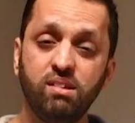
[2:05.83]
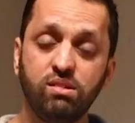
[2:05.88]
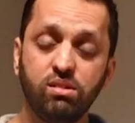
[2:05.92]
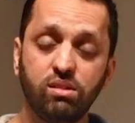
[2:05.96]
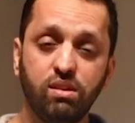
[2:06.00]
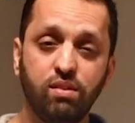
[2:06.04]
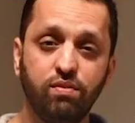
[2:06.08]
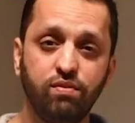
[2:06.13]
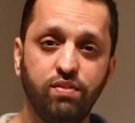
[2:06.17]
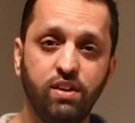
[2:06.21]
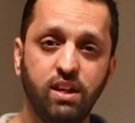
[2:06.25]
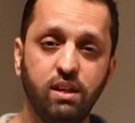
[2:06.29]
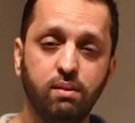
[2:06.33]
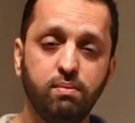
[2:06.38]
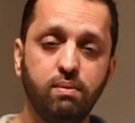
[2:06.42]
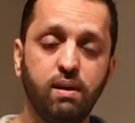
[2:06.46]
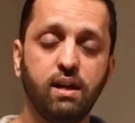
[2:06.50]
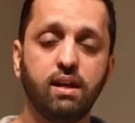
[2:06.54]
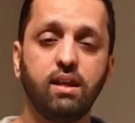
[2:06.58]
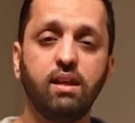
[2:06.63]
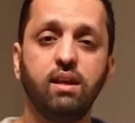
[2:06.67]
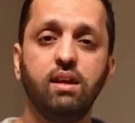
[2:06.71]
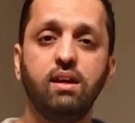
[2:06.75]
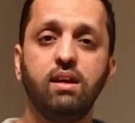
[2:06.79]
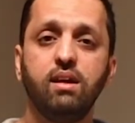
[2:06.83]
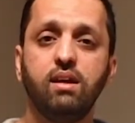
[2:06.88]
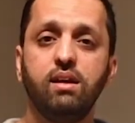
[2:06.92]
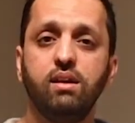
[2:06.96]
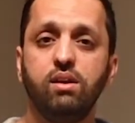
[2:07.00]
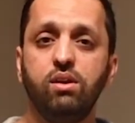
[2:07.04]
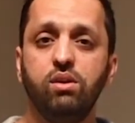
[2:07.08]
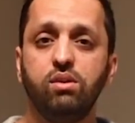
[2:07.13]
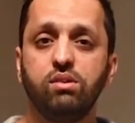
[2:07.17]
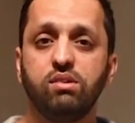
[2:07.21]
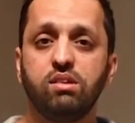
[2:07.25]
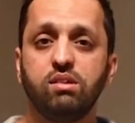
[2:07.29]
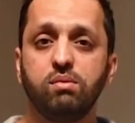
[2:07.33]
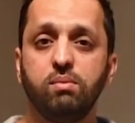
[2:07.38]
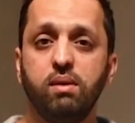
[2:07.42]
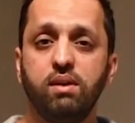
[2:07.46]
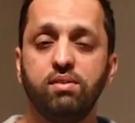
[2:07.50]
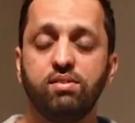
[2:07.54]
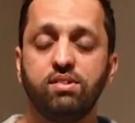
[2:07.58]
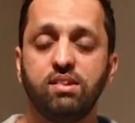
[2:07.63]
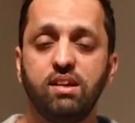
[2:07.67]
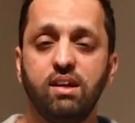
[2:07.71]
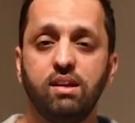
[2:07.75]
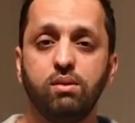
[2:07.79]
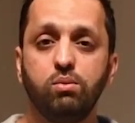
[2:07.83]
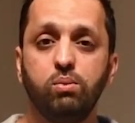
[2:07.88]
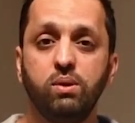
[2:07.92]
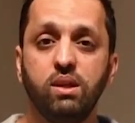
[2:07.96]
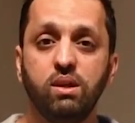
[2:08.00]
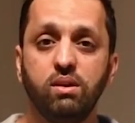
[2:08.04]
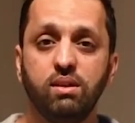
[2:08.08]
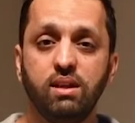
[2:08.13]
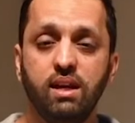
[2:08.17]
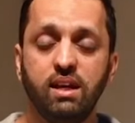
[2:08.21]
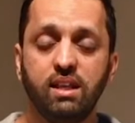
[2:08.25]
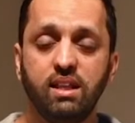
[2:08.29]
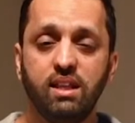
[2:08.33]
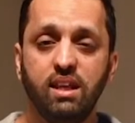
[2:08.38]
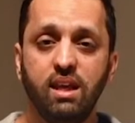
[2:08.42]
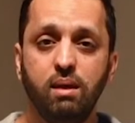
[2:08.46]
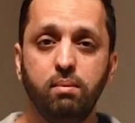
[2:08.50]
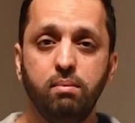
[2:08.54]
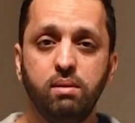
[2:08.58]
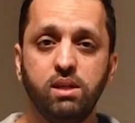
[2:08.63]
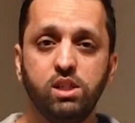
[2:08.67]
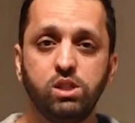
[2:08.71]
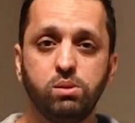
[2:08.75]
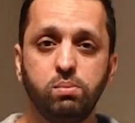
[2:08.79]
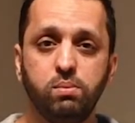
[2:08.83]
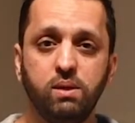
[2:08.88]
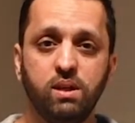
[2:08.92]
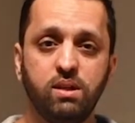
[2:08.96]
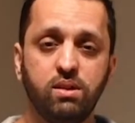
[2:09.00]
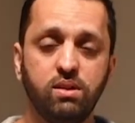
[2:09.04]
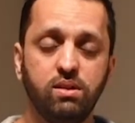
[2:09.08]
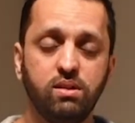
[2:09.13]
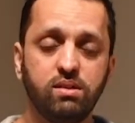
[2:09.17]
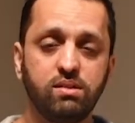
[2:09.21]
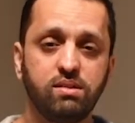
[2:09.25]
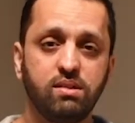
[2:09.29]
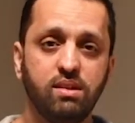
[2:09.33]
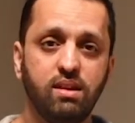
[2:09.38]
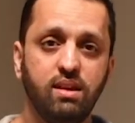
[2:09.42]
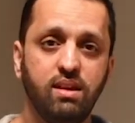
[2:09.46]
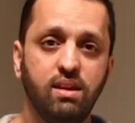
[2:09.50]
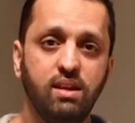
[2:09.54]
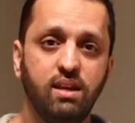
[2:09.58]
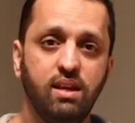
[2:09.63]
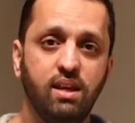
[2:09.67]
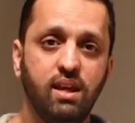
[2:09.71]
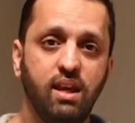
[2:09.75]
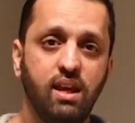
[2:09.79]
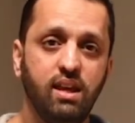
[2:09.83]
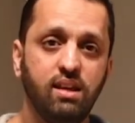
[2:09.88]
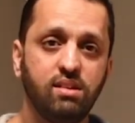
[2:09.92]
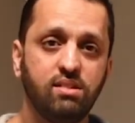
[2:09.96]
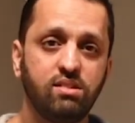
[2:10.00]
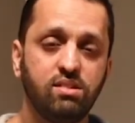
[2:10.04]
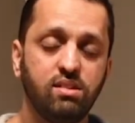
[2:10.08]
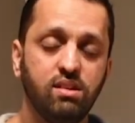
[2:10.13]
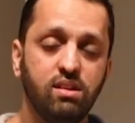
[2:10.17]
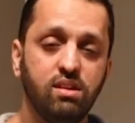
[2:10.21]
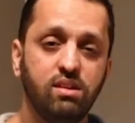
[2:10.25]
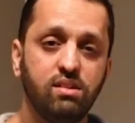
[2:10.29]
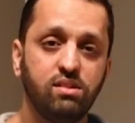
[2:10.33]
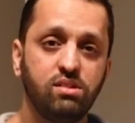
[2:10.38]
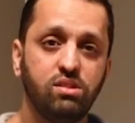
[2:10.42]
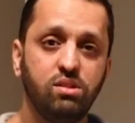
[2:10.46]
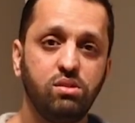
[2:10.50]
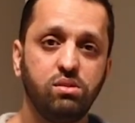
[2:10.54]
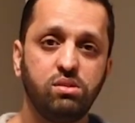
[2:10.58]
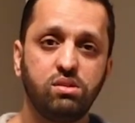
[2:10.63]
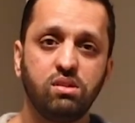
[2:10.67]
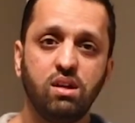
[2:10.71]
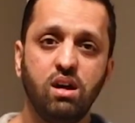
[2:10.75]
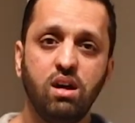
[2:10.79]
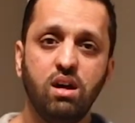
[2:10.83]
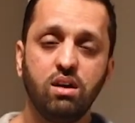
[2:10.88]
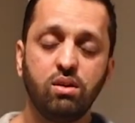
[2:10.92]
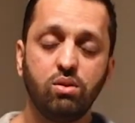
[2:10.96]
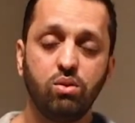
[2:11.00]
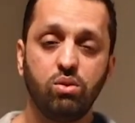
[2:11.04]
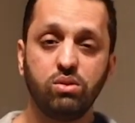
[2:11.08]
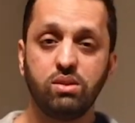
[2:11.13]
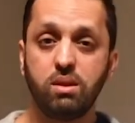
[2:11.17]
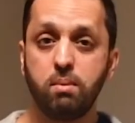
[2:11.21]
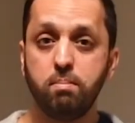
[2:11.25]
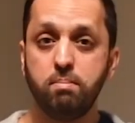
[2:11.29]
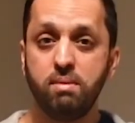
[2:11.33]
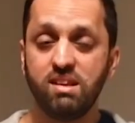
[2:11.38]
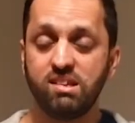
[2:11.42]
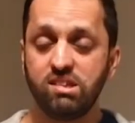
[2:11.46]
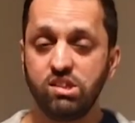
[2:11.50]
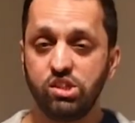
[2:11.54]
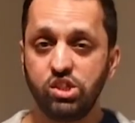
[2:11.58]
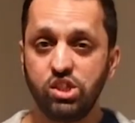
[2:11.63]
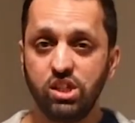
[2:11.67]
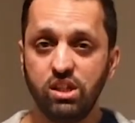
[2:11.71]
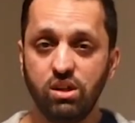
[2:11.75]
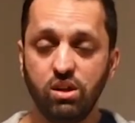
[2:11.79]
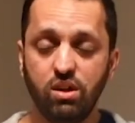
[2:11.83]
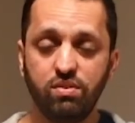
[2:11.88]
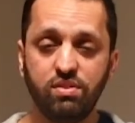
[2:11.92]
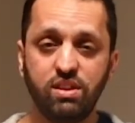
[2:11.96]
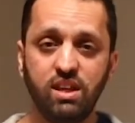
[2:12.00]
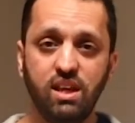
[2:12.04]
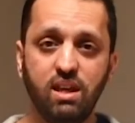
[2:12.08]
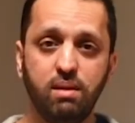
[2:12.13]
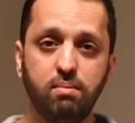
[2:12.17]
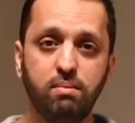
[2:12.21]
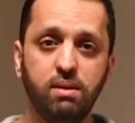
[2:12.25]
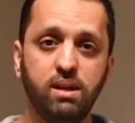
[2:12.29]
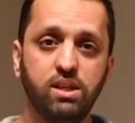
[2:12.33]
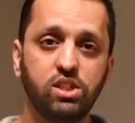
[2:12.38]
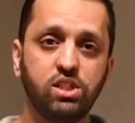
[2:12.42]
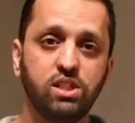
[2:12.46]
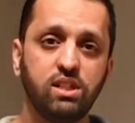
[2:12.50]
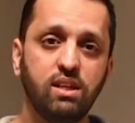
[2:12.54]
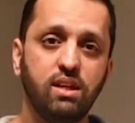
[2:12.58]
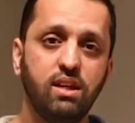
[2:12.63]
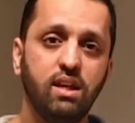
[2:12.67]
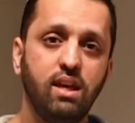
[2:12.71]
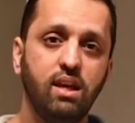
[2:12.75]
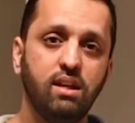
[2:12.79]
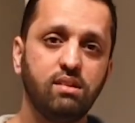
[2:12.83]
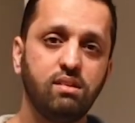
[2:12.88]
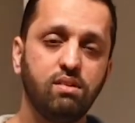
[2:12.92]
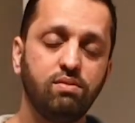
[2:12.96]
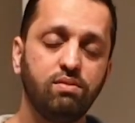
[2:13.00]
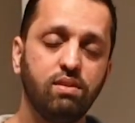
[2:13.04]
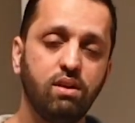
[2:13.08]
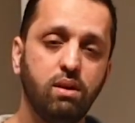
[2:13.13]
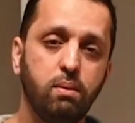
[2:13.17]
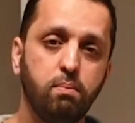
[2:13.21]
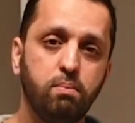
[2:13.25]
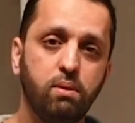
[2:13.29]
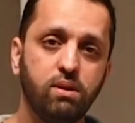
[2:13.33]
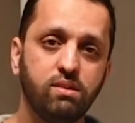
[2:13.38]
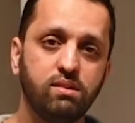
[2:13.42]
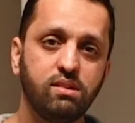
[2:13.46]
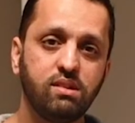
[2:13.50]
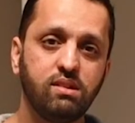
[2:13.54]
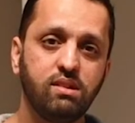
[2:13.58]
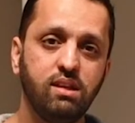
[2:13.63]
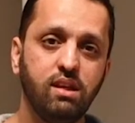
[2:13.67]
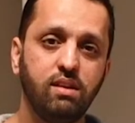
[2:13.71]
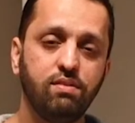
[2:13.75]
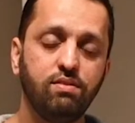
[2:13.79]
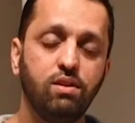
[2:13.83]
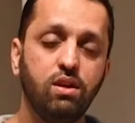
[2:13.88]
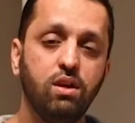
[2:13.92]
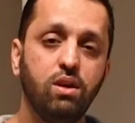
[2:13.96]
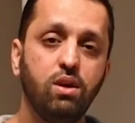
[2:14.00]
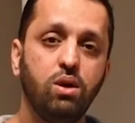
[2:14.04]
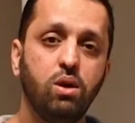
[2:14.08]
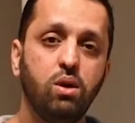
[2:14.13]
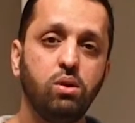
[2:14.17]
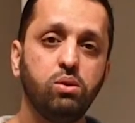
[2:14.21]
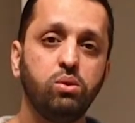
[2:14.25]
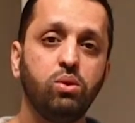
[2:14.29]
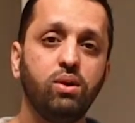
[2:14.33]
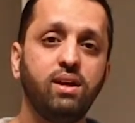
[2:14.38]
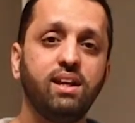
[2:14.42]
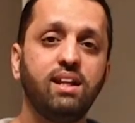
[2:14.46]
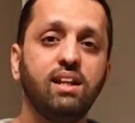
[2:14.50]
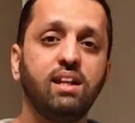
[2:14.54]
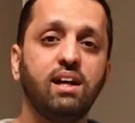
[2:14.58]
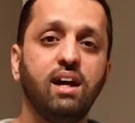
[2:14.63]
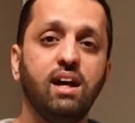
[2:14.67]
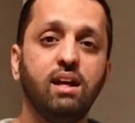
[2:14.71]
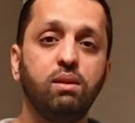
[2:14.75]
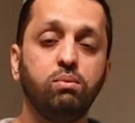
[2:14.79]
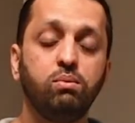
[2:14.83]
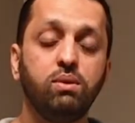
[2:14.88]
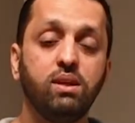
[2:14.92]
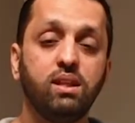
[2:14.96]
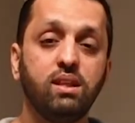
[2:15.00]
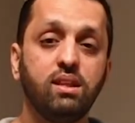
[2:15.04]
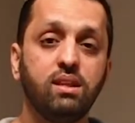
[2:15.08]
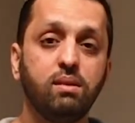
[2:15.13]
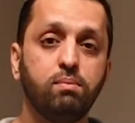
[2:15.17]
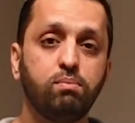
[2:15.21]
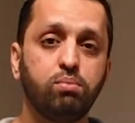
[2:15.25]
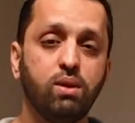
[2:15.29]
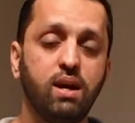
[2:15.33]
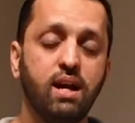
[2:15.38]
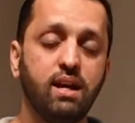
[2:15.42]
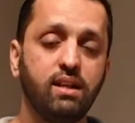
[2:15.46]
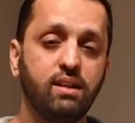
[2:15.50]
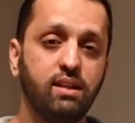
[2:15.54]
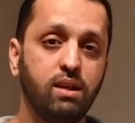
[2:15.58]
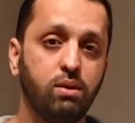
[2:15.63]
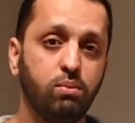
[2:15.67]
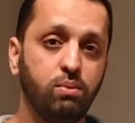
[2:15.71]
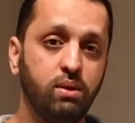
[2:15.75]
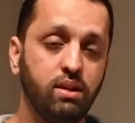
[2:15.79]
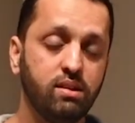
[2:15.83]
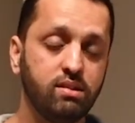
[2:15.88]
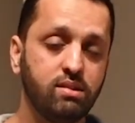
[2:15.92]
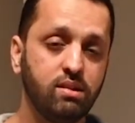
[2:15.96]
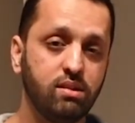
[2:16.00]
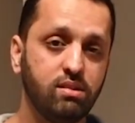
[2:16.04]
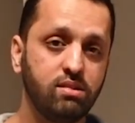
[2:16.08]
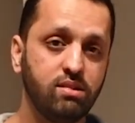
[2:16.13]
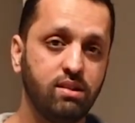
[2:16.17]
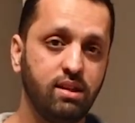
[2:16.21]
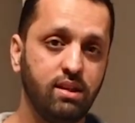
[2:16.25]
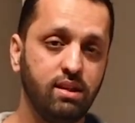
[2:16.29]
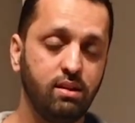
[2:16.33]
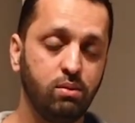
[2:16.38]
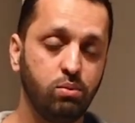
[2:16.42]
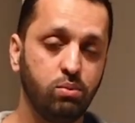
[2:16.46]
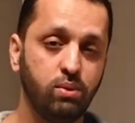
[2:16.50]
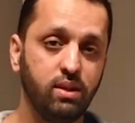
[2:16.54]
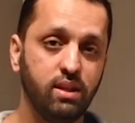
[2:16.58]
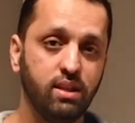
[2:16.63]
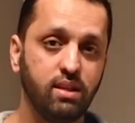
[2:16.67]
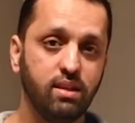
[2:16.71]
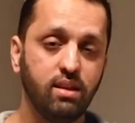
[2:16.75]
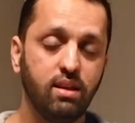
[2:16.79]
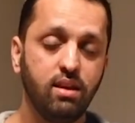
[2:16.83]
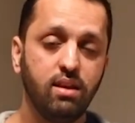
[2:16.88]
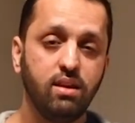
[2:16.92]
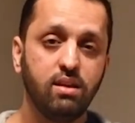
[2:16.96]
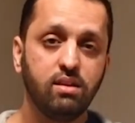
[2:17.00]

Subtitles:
on the feedback. Users may have said, we don't like the image because it's too dark, or the messaging of the image isn't very positive or not in line with the brand that we associate it with.